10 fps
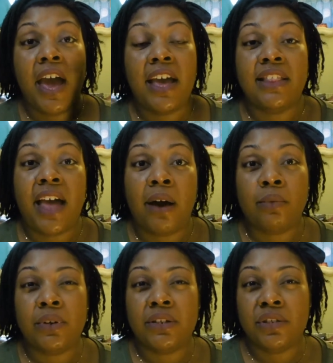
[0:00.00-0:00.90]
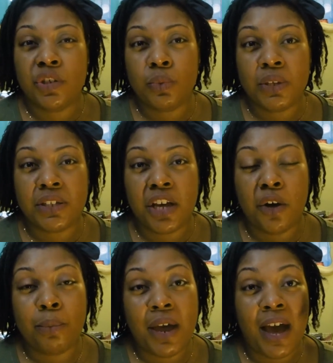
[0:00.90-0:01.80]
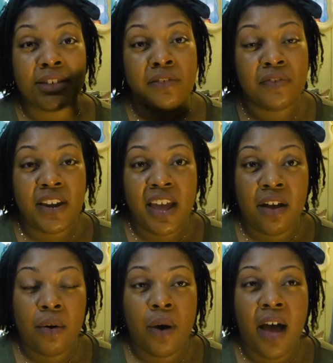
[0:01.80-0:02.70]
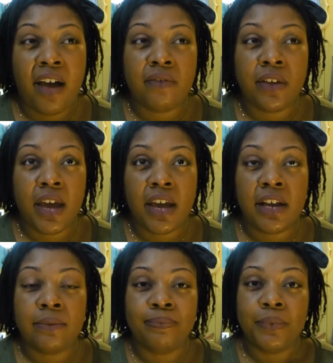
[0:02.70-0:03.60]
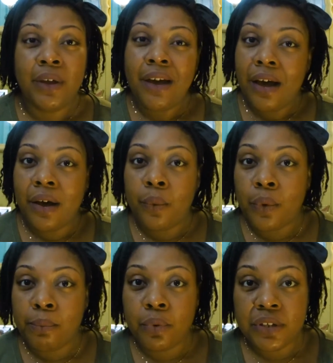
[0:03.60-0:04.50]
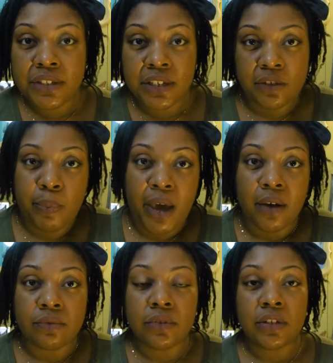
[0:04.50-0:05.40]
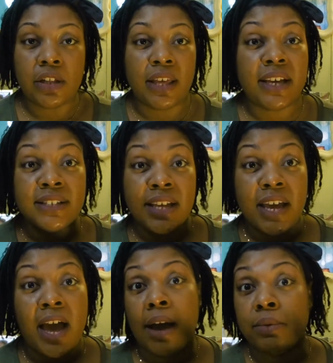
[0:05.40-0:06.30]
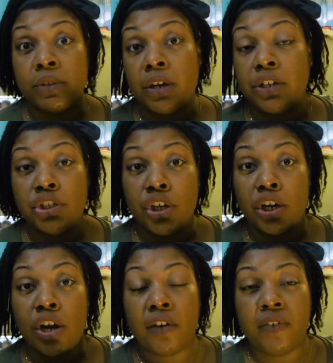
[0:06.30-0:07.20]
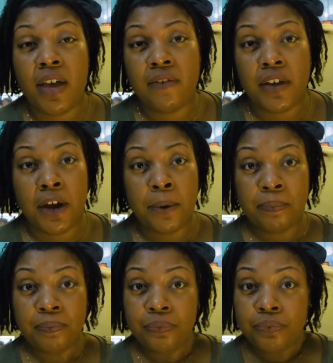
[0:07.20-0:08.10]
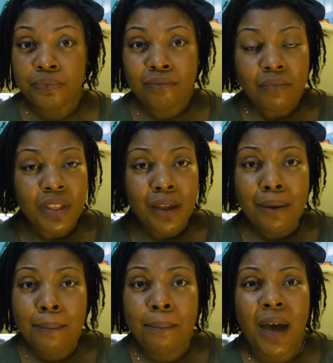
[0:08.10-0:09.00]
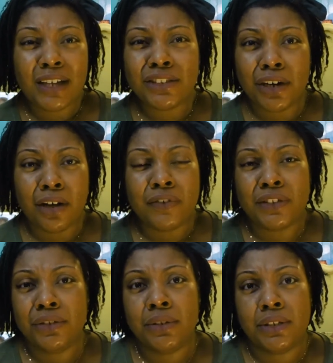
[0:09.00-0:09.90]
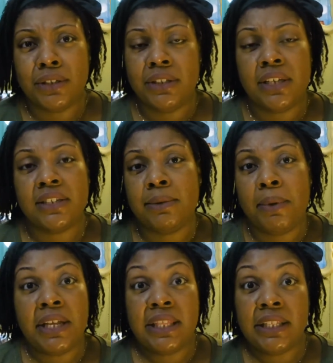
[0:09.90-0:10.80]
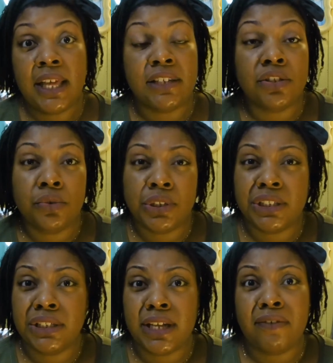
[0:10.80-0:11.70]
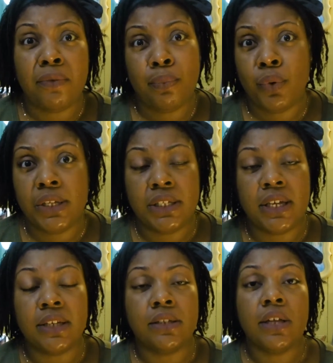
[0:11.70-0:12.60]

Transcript: And that was two weeks ago, but as of now, I've gained uh, 1.6 pounds. So like I said, I was already starting off heavier. I started off at 266. I'm at like 267.6.